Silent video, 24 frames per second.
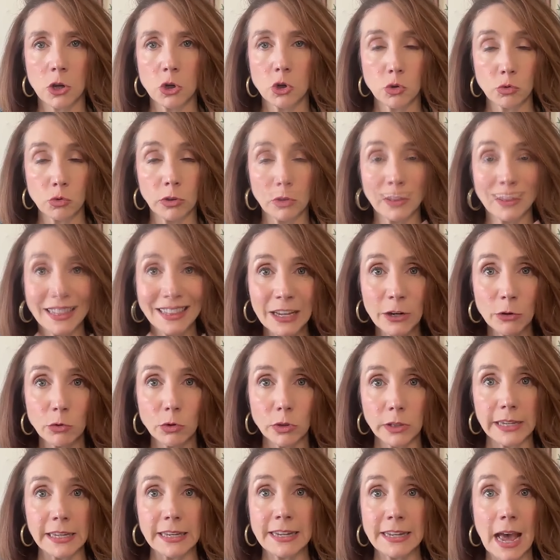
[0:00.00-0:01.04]
Tr-
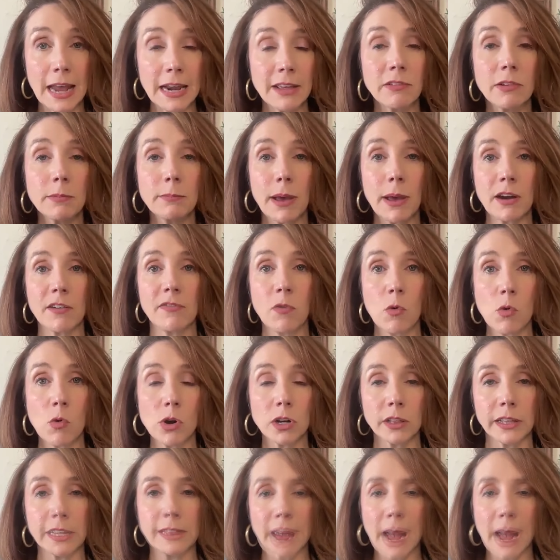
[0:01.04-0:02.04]
literally, not even metaphorically.